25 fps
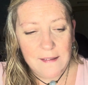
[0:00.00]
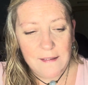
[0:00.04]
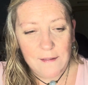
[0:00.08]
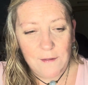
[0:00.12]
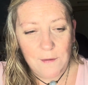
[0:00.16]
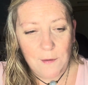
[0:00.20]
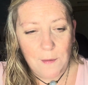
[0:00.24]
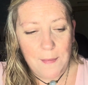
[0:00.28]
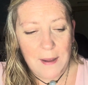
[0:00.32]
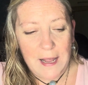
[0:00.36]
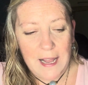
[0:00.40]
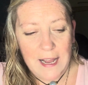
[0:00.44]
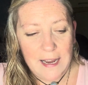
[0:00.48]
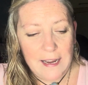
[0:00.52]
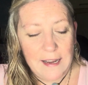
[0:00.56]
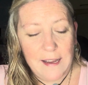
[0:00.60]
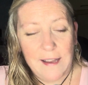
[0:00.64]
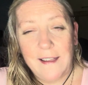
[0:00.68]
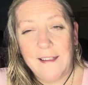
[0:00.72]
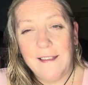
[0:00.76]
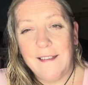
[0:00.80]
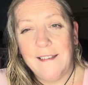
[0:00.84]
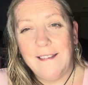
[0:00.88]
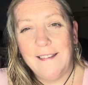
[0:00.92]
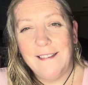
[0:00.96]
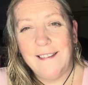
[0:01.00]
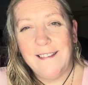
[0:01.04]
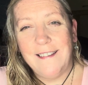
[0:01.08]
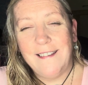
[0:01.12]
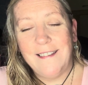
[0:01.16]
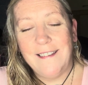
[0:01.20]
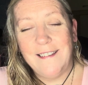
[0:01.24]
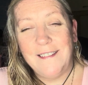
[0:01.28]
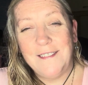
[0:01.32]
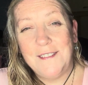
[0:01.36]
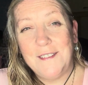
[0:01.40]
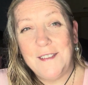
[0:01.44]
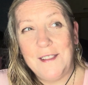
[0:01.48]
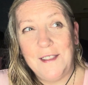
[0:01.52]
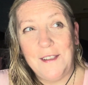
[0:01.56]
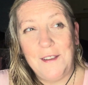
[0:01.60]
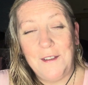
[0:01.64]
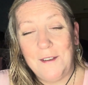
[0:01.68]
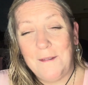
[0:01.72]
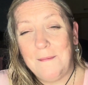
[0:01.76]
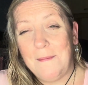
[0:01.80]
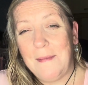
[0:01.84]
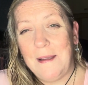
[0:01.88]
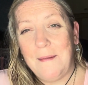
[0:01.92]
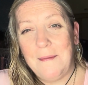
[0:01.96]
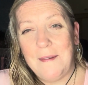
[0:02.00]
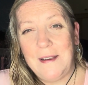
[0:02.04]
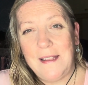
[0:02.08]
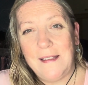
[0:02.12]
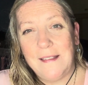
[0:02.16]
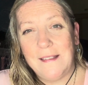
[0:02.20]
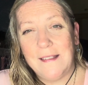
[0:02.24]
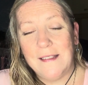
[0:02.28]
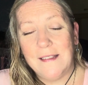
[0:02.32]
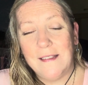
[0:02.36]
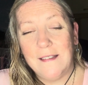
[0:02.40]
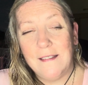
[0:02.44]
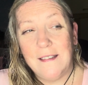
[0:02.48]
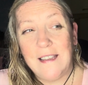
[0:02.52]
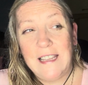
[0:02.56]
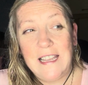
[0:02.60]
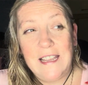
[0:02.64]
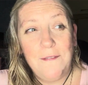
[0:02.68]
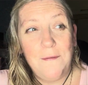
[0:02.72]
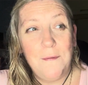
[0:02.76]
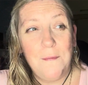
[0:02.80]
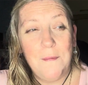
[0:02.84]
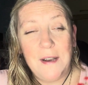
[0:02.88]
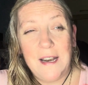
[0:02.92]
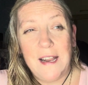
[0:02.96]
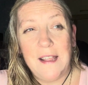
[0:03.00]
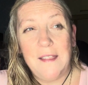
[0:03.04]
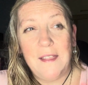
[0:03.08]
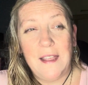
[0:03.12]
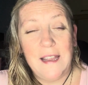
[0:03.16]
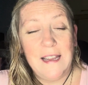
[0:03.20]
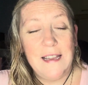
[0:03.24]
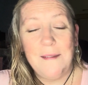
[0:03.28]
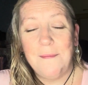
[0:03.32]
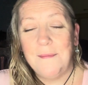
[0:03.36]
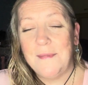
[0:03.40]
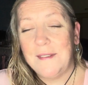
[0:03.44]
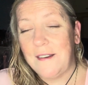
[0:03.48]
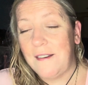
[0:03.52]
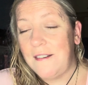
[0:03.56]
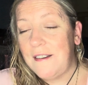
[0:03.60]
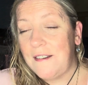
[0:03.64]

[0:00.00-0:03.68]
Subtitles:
go back to the good memories. Even when I think I'm starting